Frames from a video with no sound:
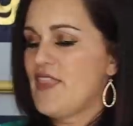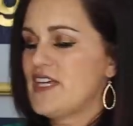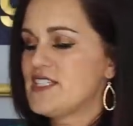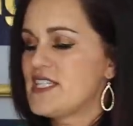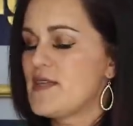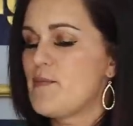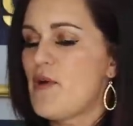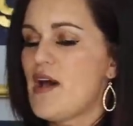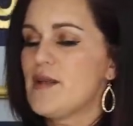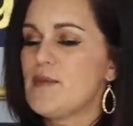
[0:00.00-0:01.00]
And then to the
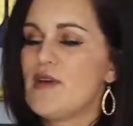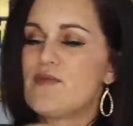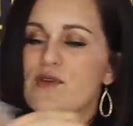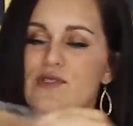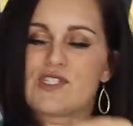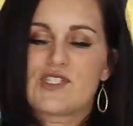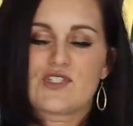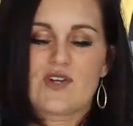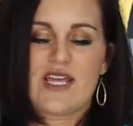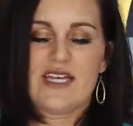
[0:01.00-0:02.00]
bottom of those
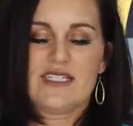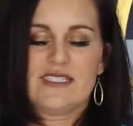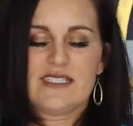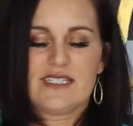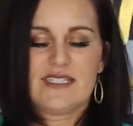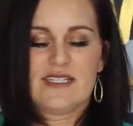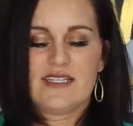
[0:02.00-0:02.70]
strands,